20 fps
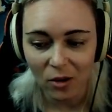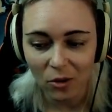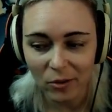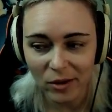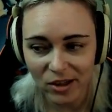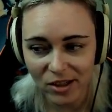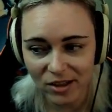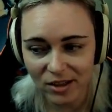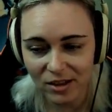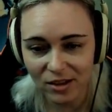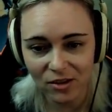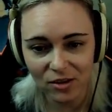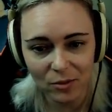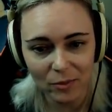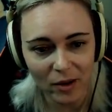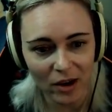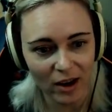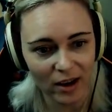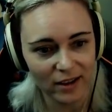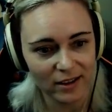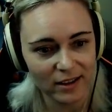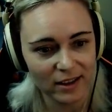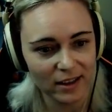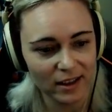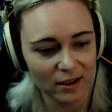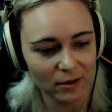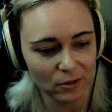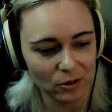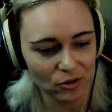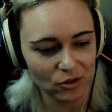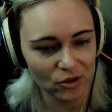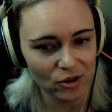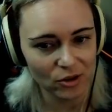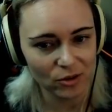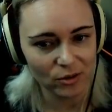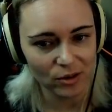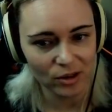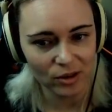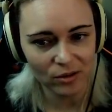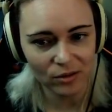which is another mod that I will show
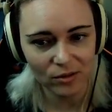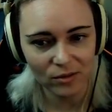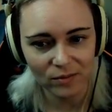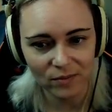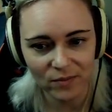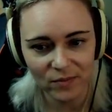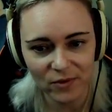you.